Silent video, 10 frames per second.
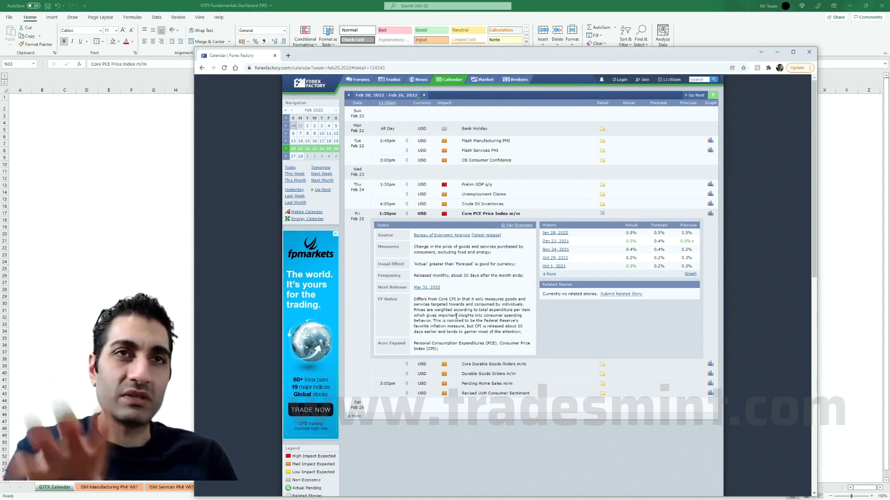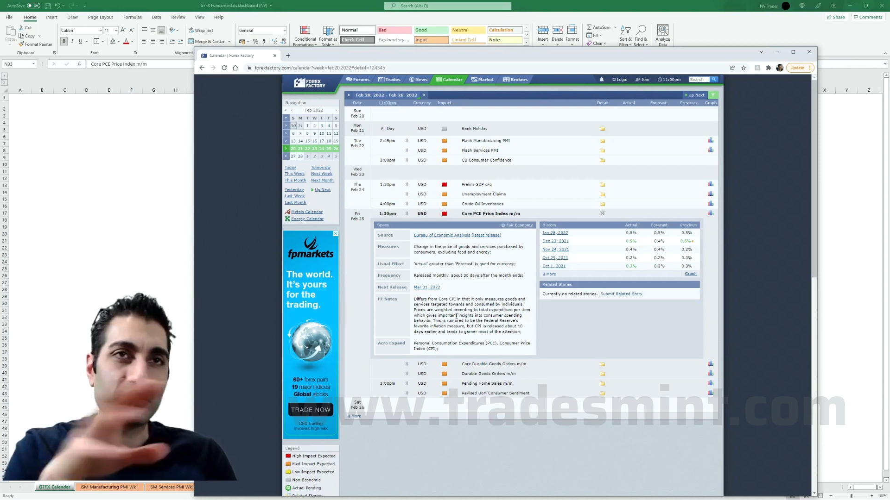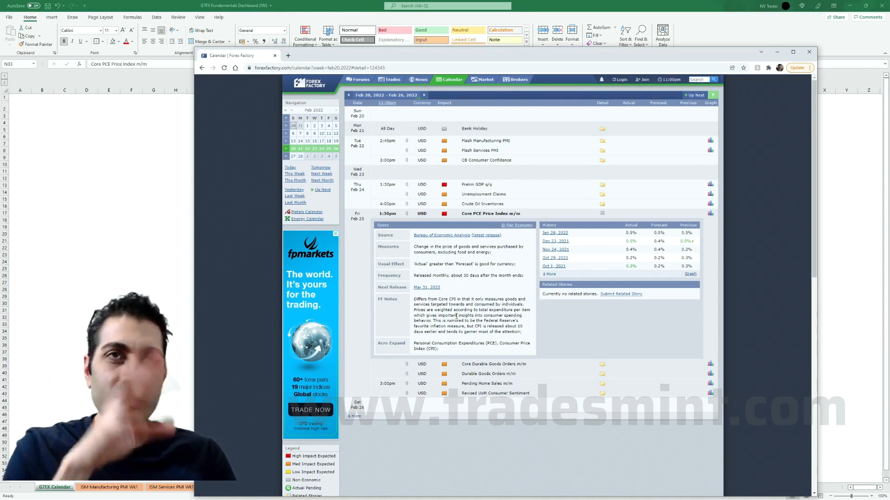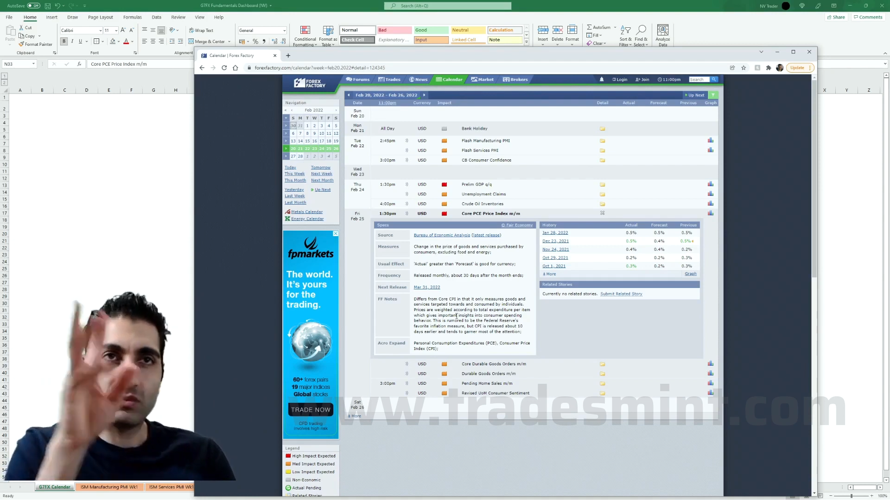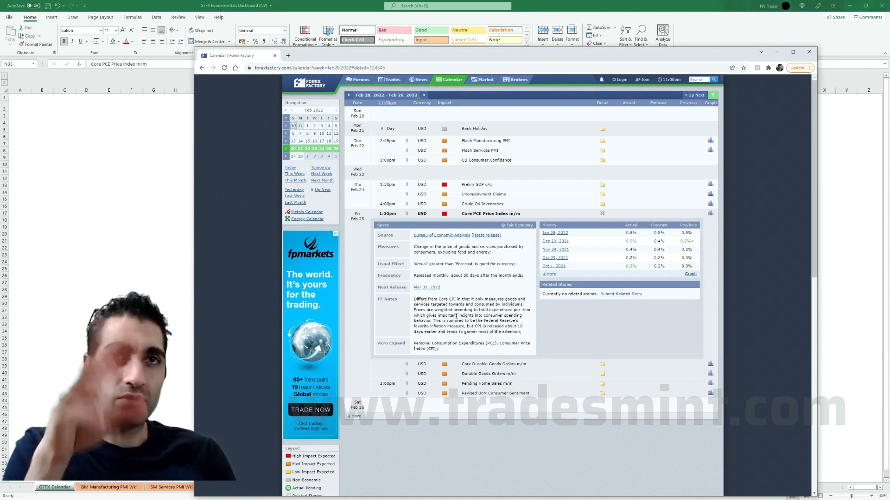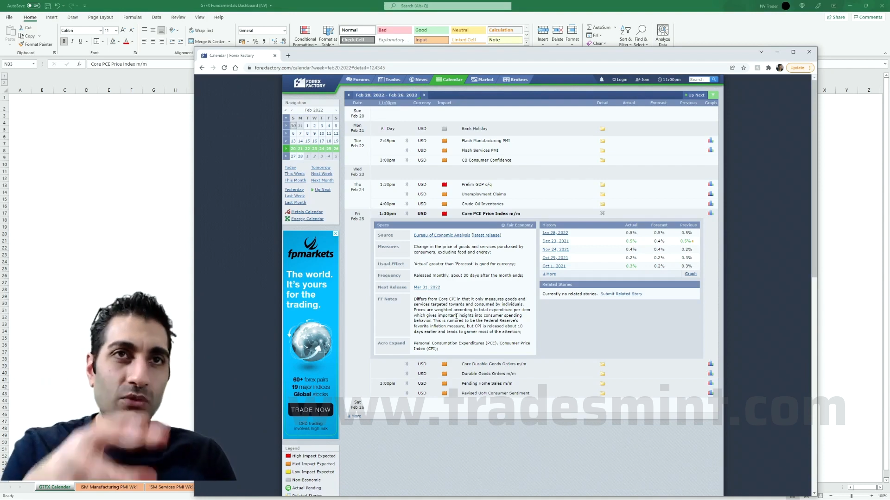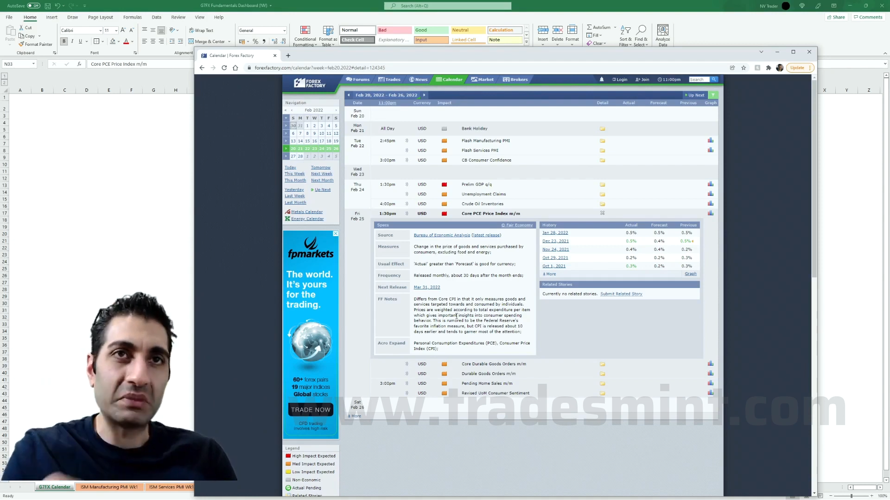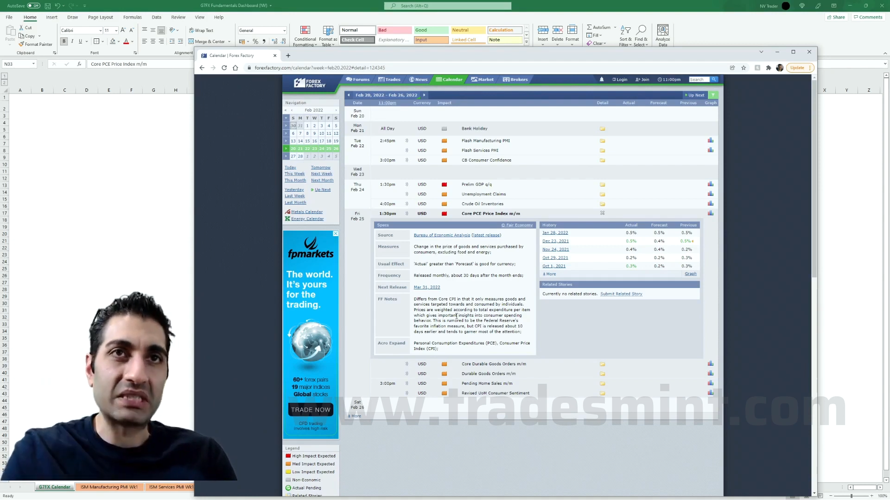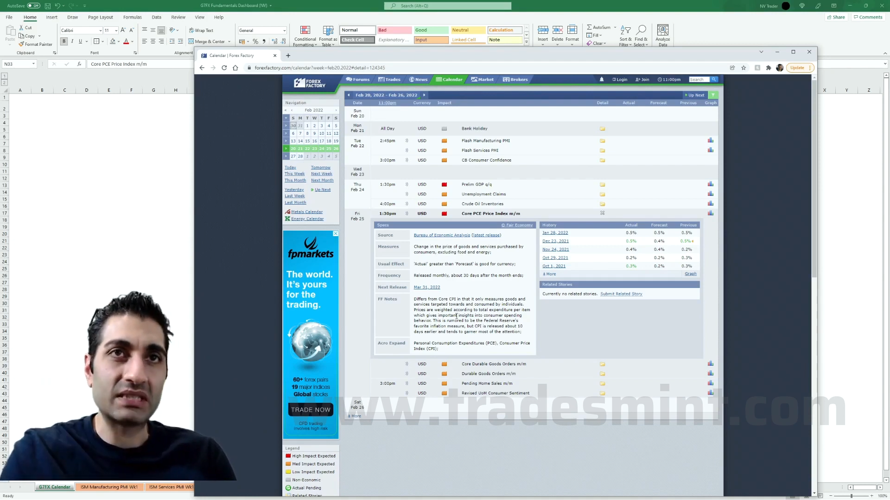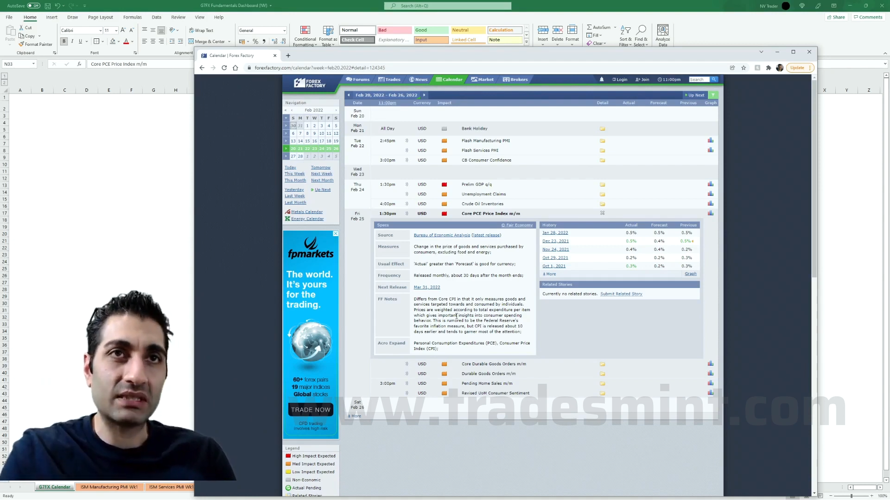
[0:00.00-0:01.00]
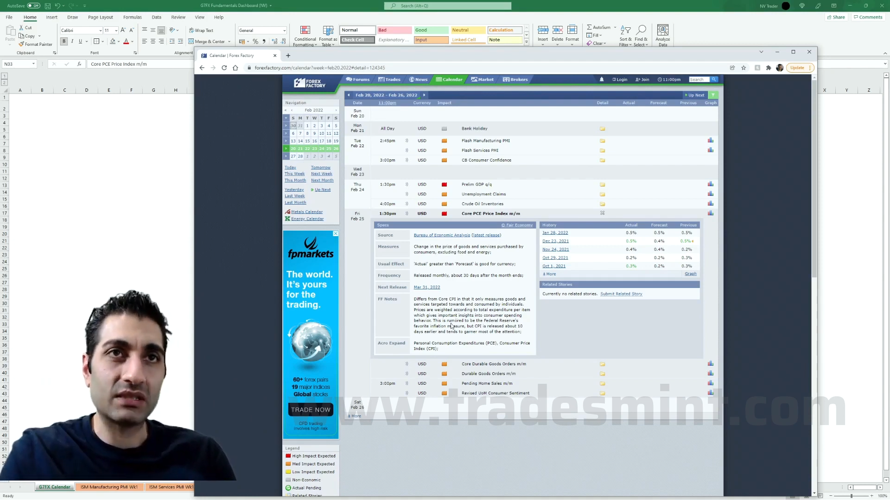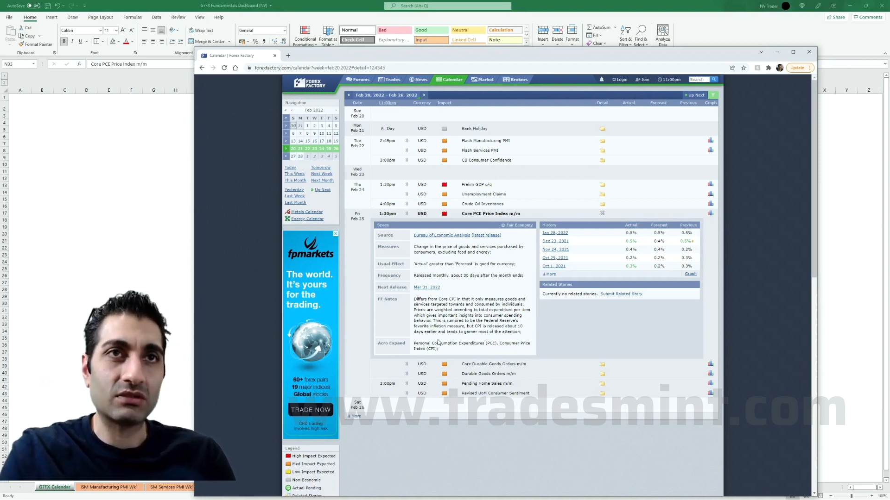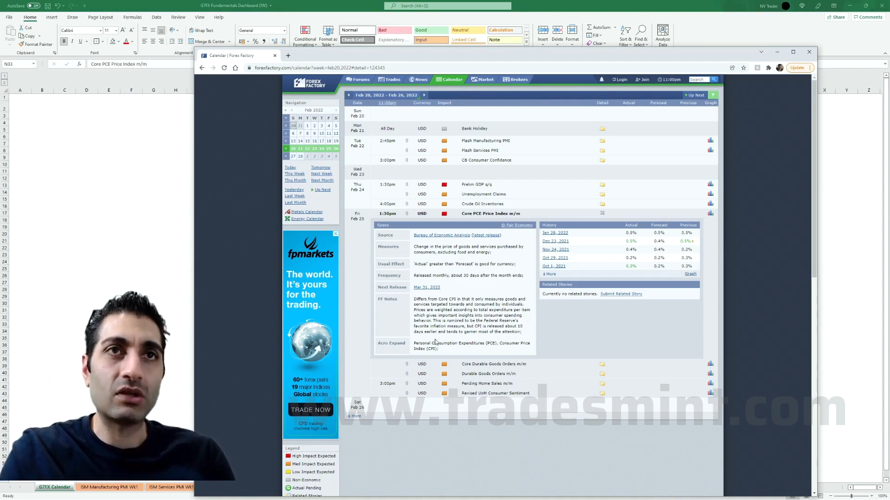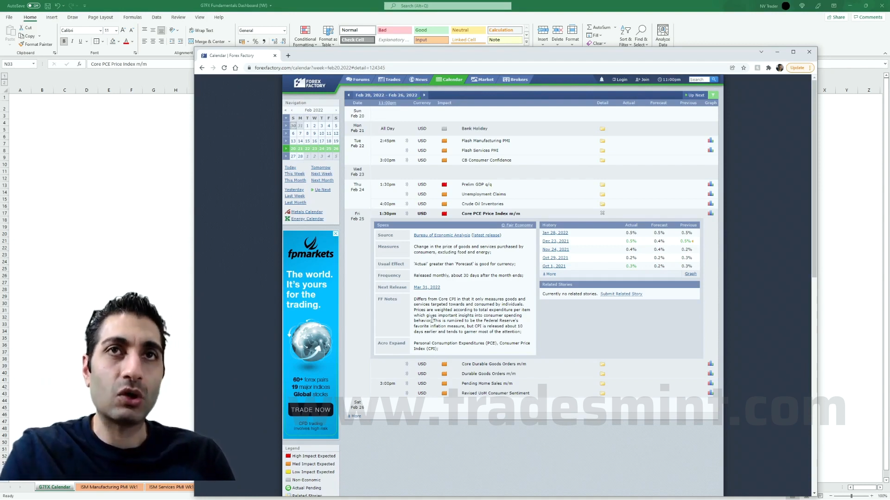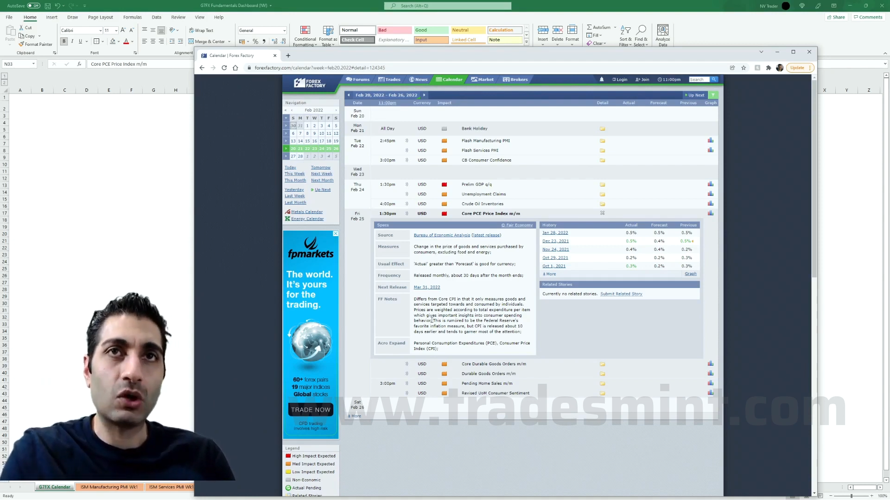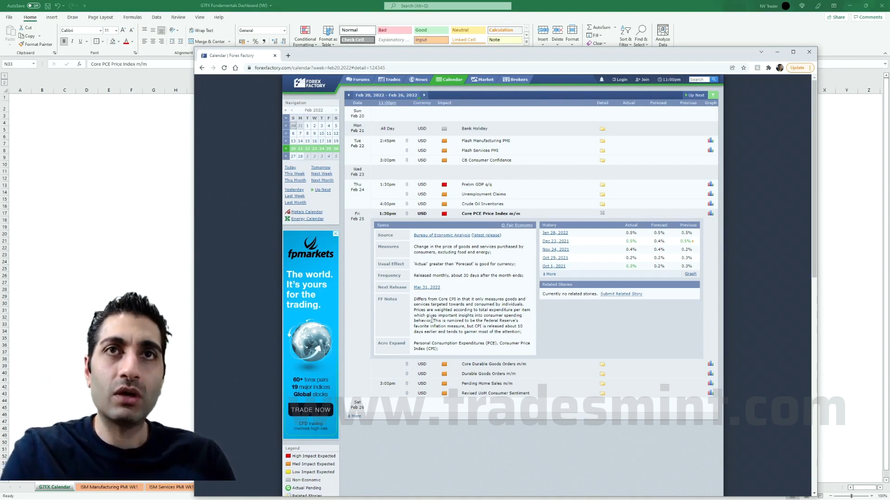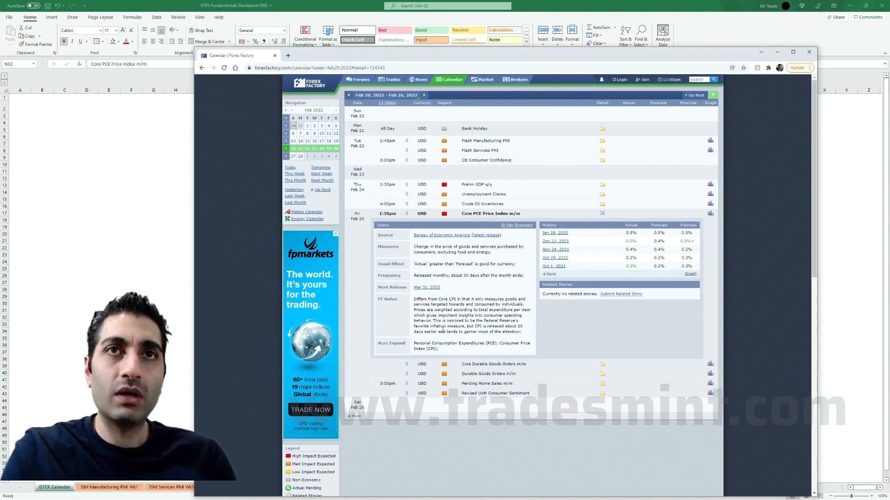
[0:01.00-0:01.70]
This will all be discussed a lot,